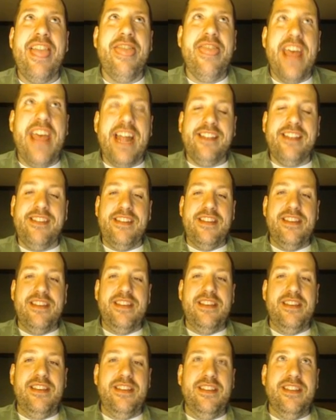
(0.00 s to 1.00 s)
that's
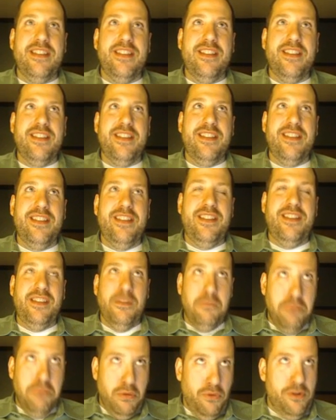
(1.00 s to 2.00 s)

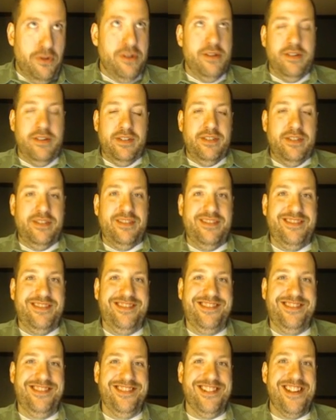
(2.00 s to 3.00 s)
important.
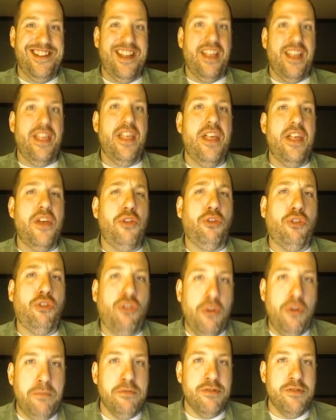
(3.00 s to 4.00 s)

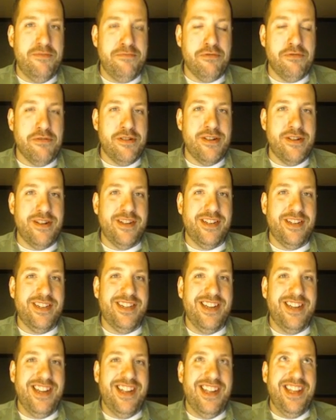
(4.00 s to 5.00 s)
Super important.
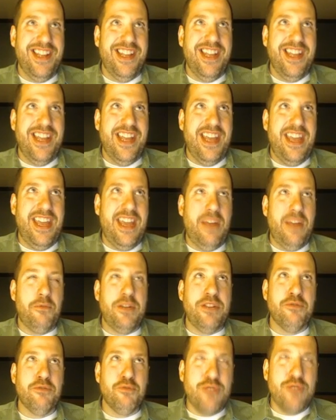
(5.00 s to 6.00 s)
And when
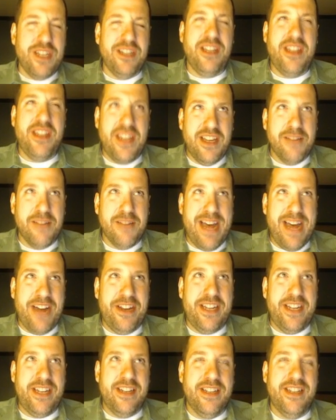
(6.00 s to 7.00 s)
you really think about
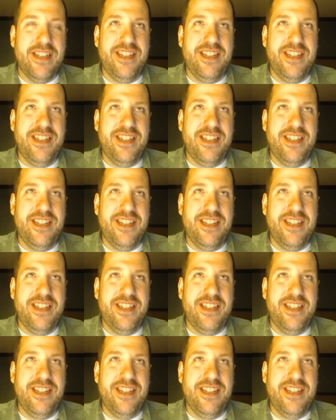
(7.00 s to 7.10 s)
it,